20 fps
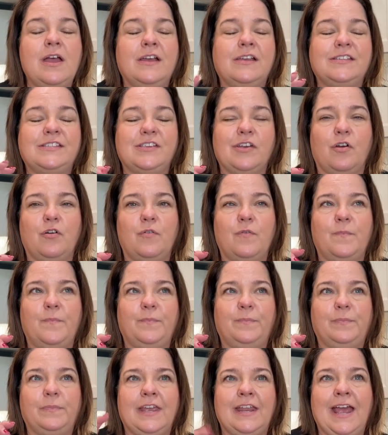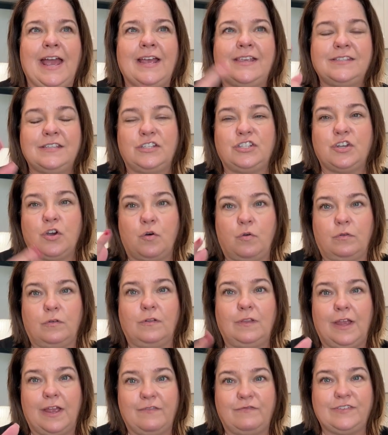So it has a
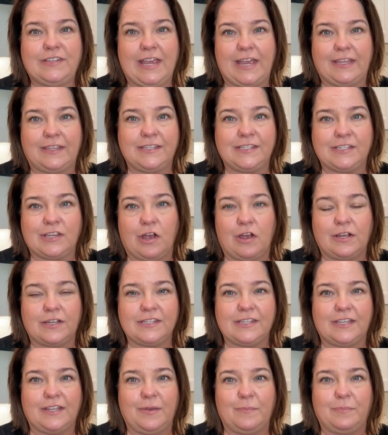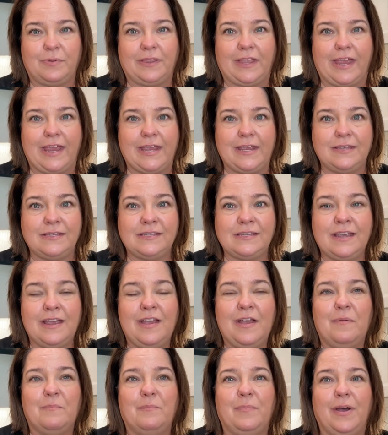total of 10 songs that it plays,
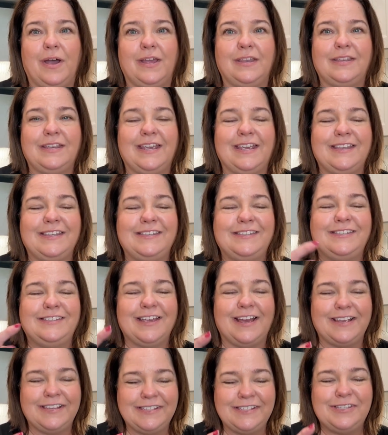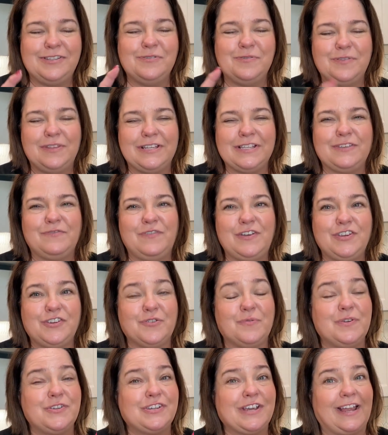but it does do this
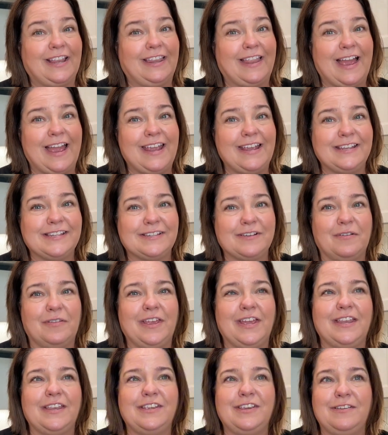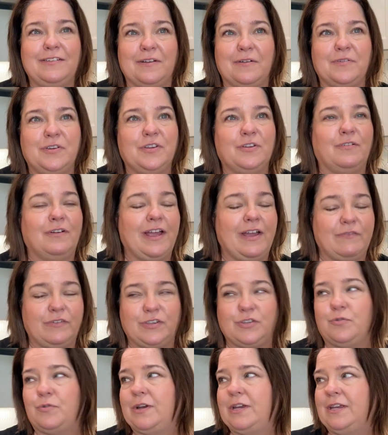feature, which I like, so that you don't have a
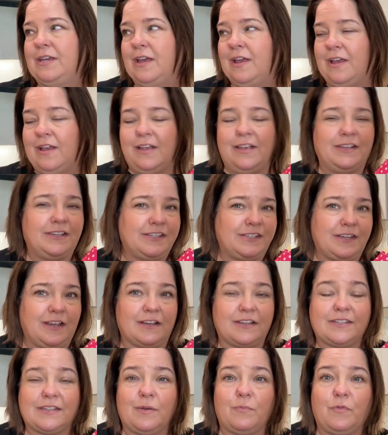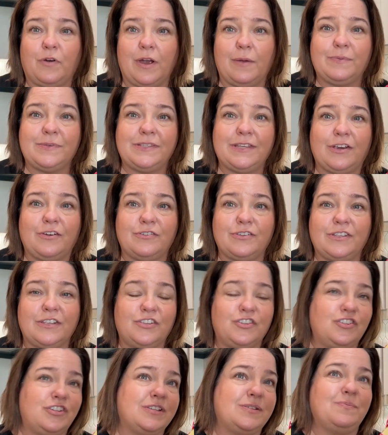toy stuck somewhere upstairs
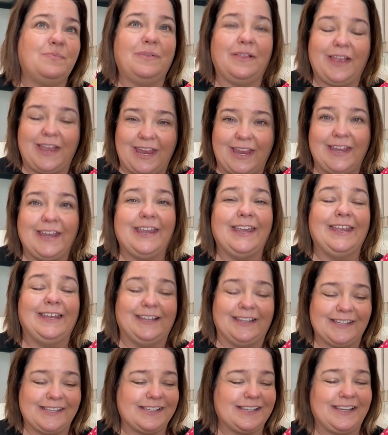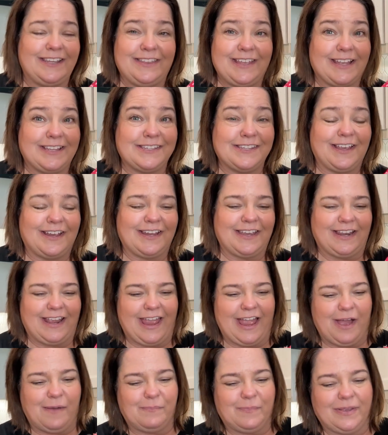that's just playing endlessly. That's not going to
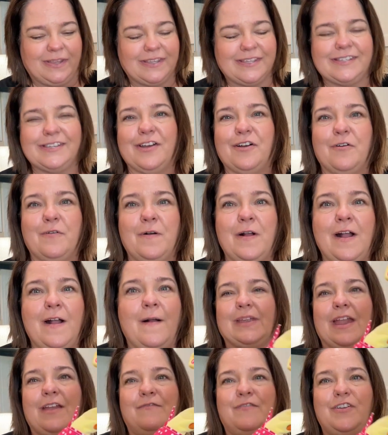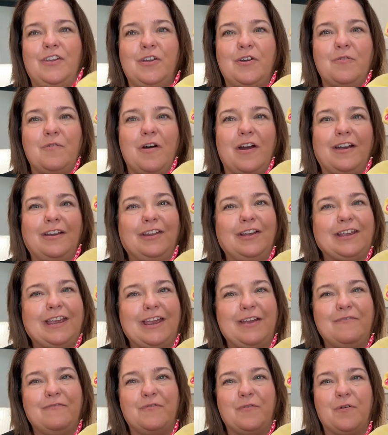happen. So if you are
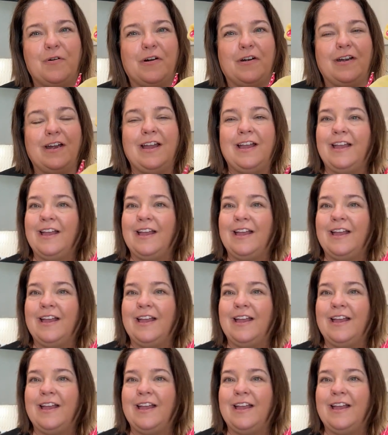looking for